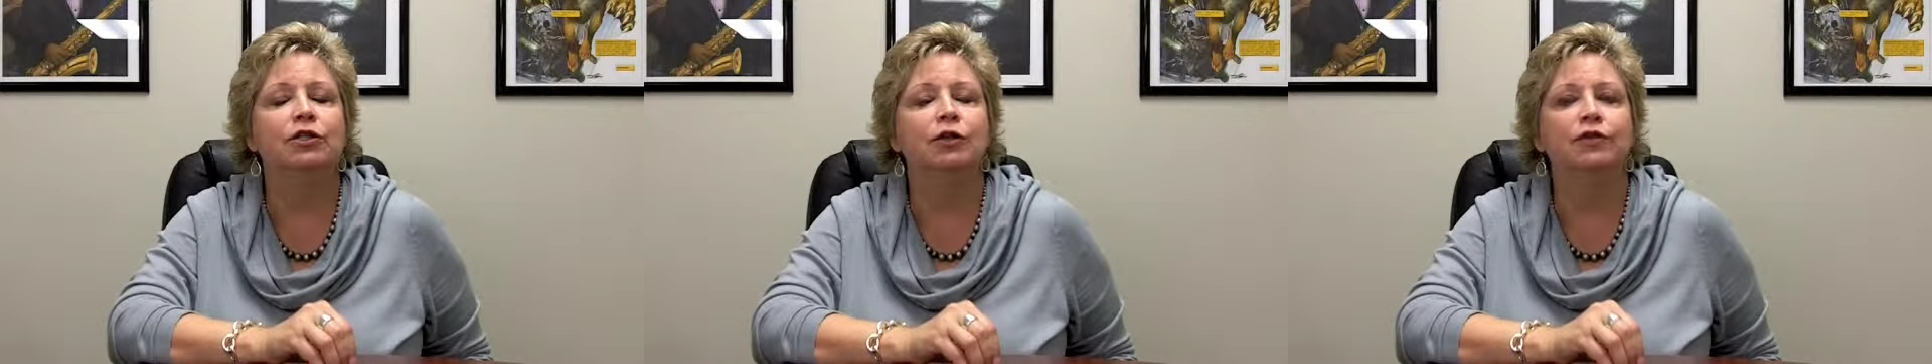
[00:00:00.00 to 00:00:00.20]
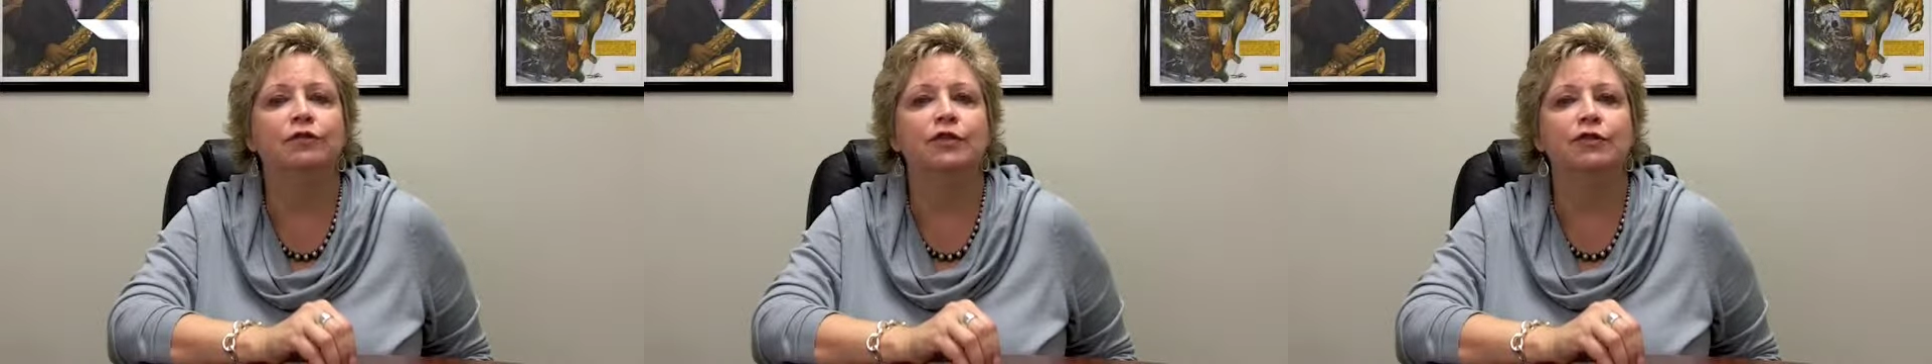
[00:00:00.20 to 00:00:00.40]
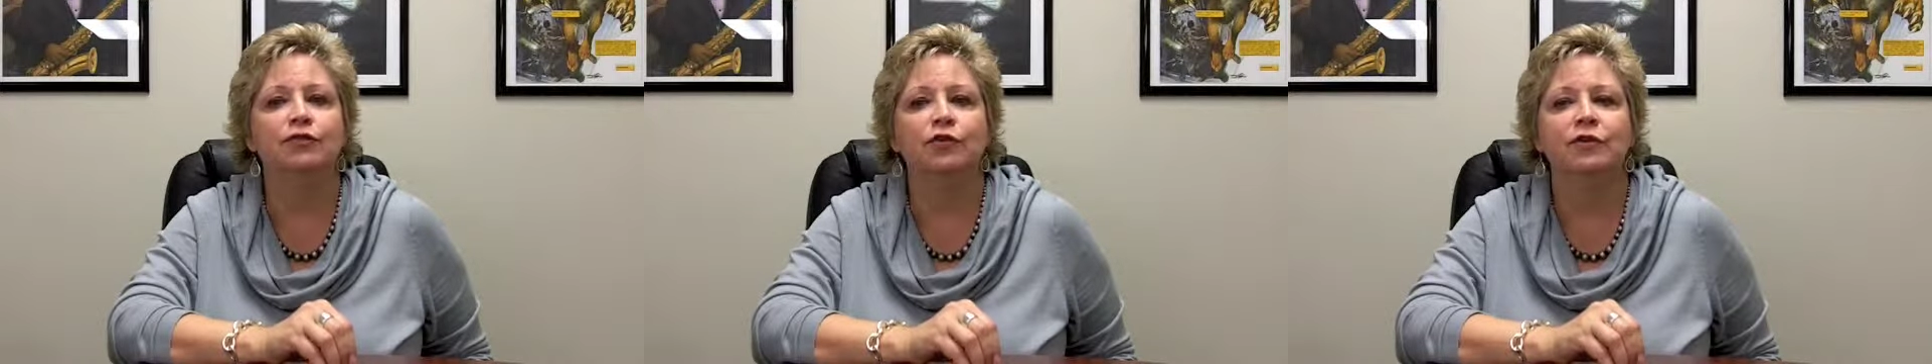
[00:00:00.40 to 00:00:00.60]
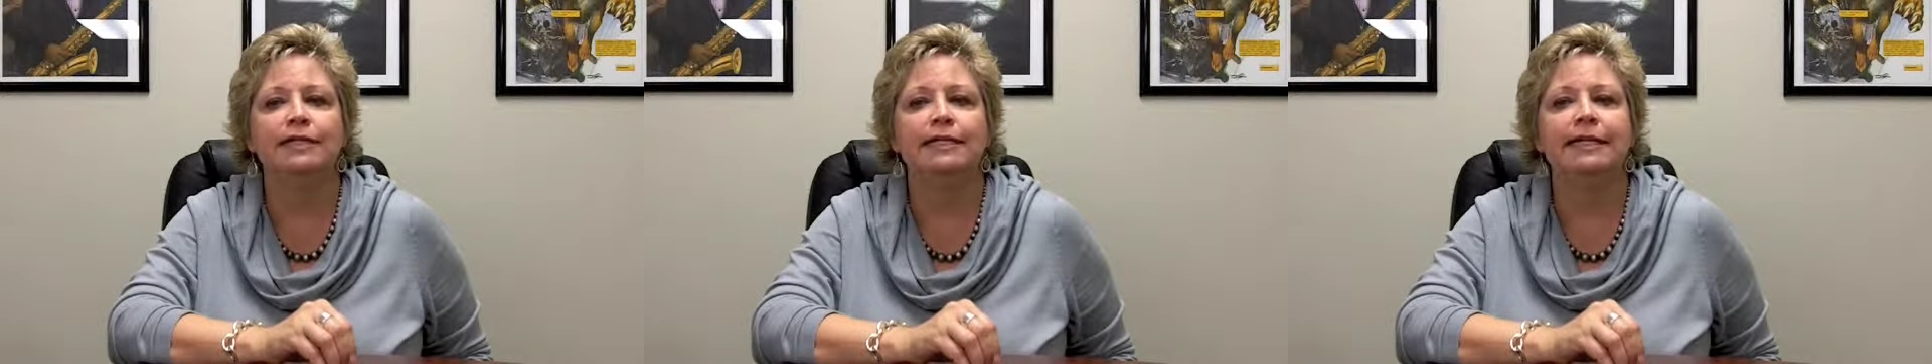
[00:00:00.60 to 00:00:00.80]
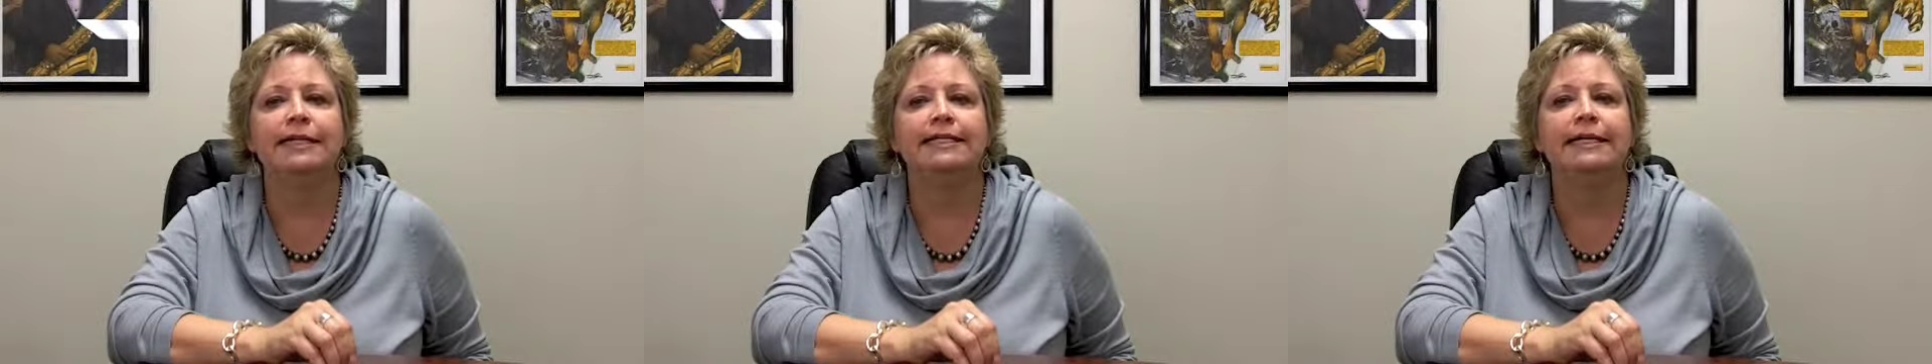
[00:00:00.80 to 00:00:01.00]
surface for
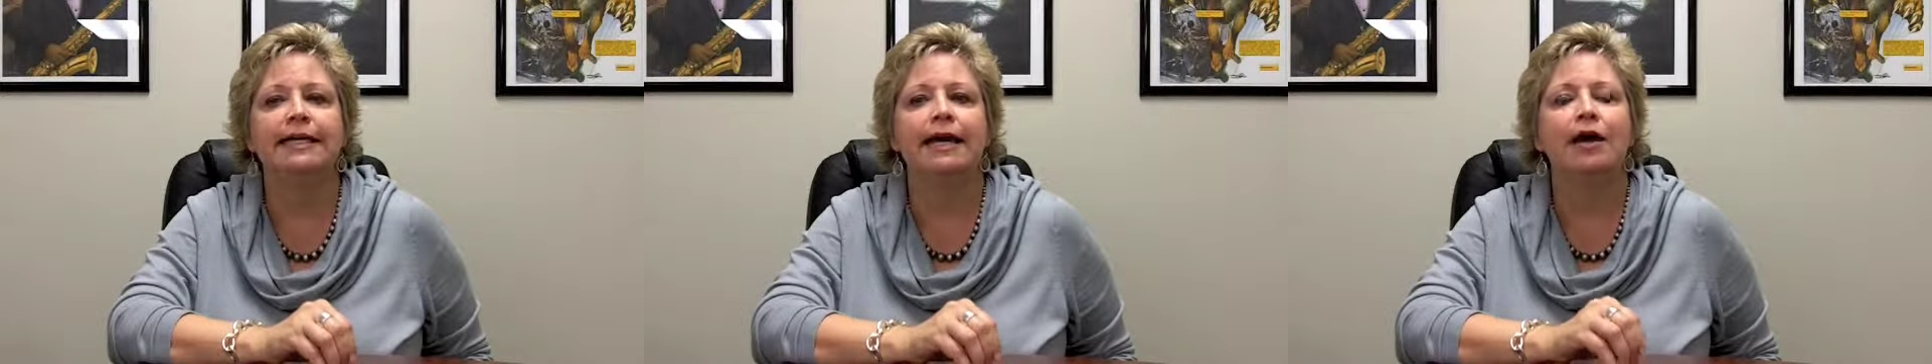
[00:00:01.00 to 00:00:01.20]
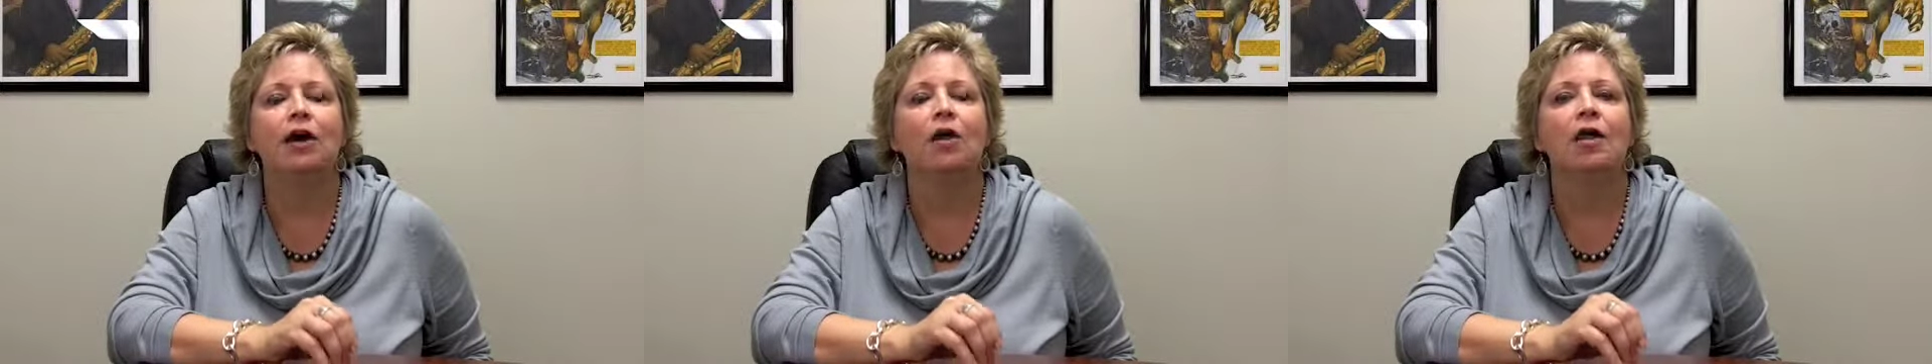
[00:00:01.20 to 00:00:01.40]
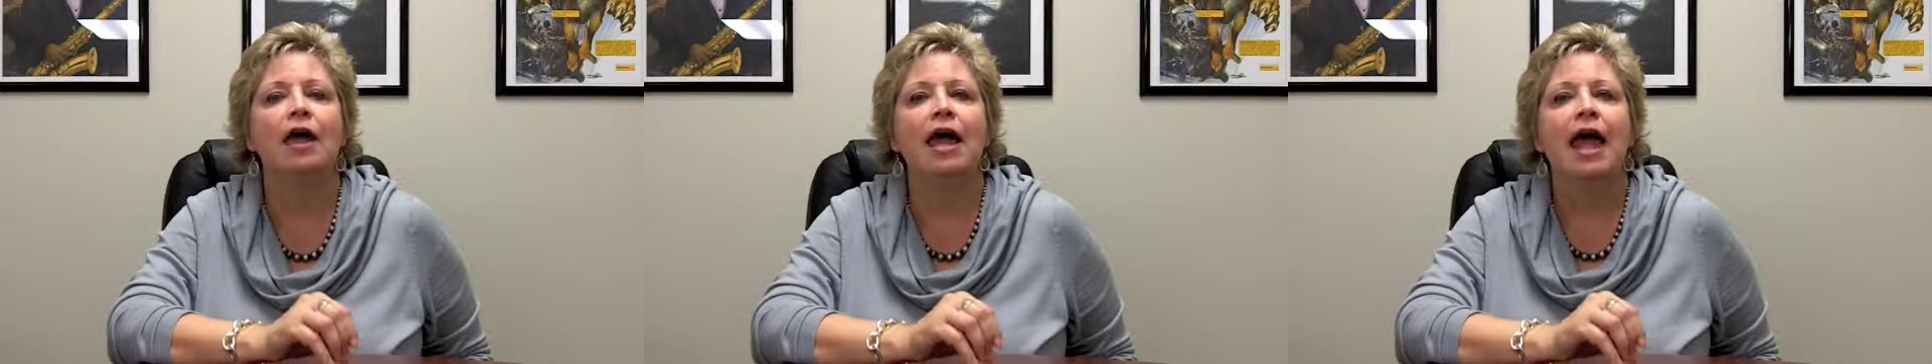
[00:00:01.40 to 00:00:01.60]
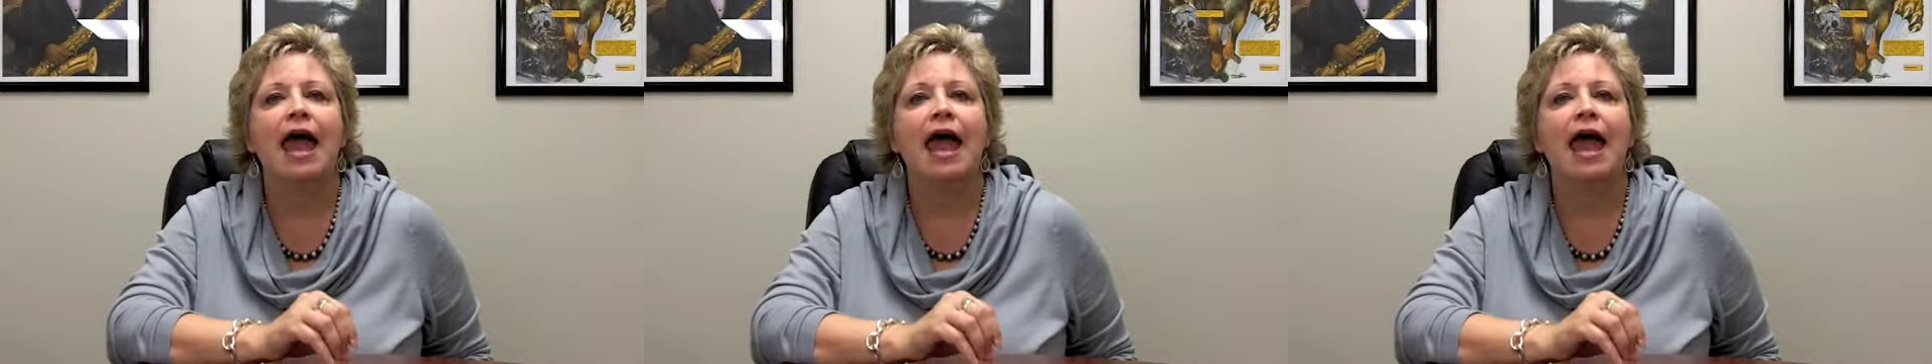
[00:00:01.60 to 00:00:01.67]
detail